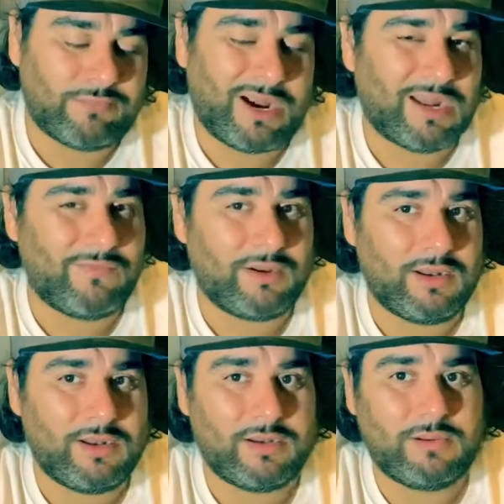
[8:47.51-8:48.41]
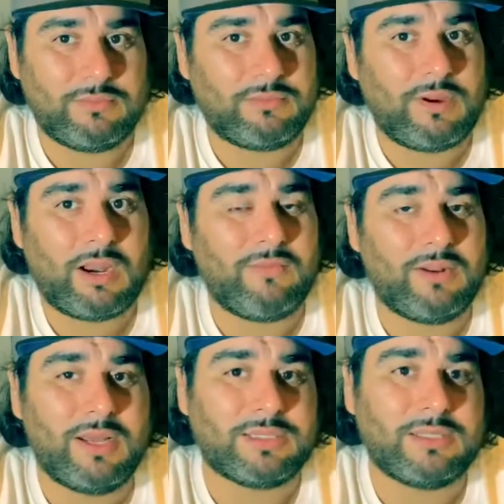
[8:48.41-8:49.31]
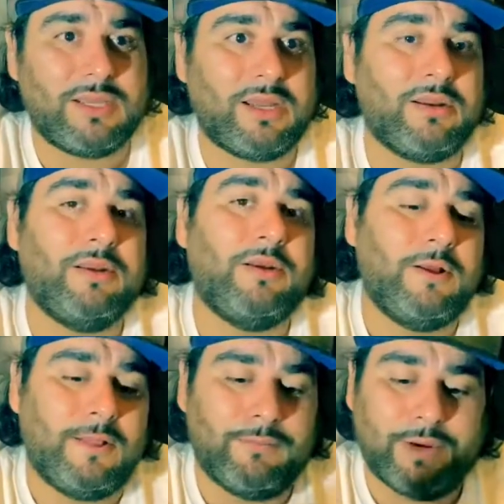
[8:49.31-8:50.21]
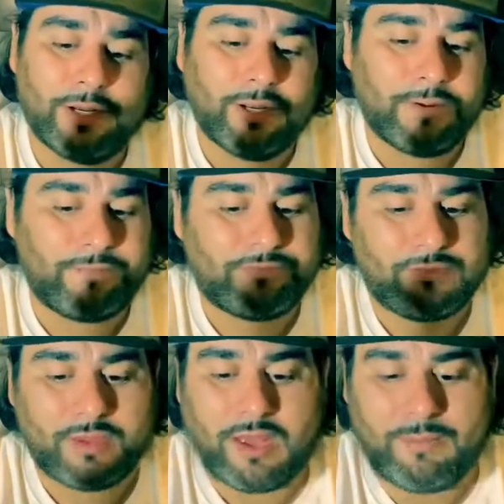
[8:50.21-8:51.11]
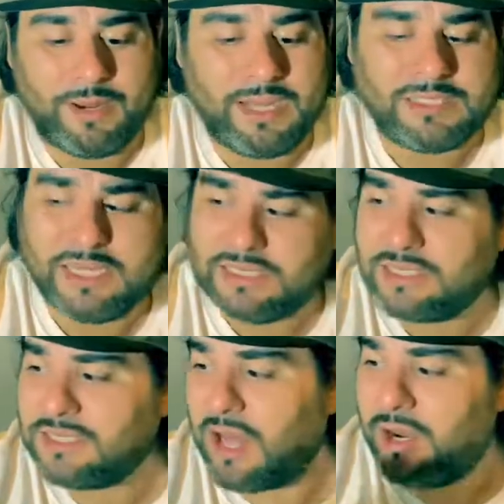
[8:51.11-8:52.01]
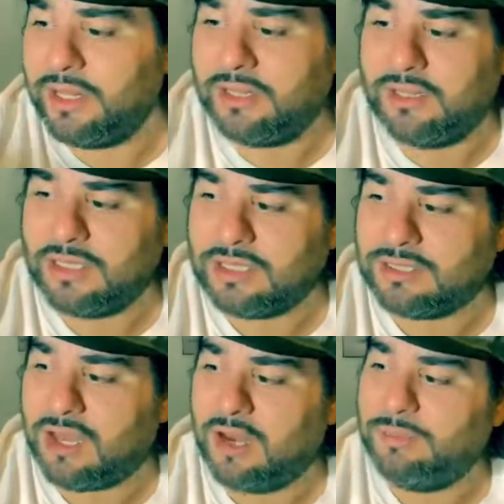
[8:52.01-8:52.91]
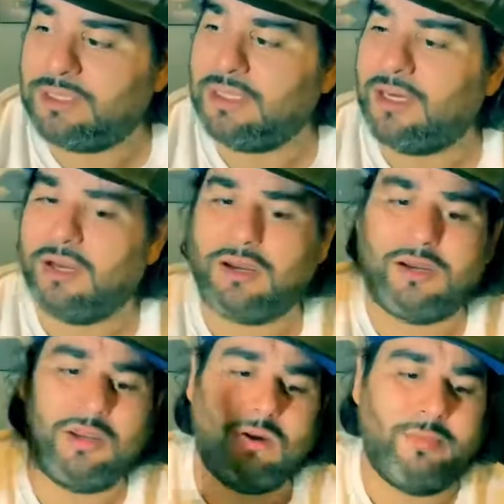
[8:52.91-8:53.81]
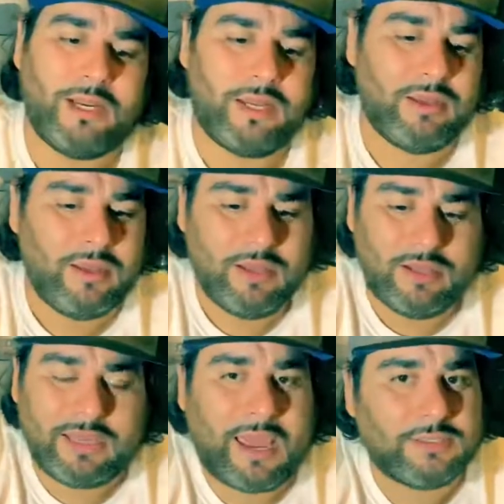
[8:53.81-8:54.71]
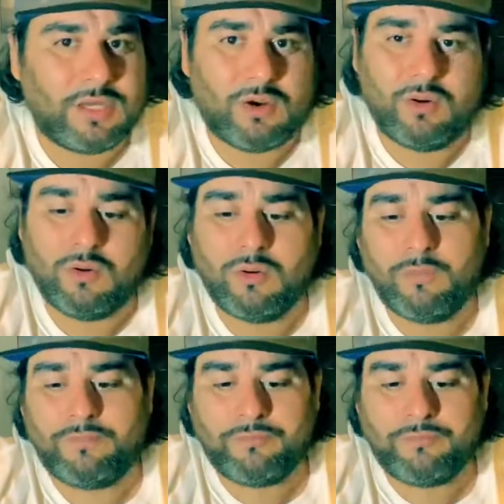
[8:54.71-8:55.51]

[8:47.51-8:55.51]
Probably even less than that. But I mean, it's a solid little mini. Games are cool.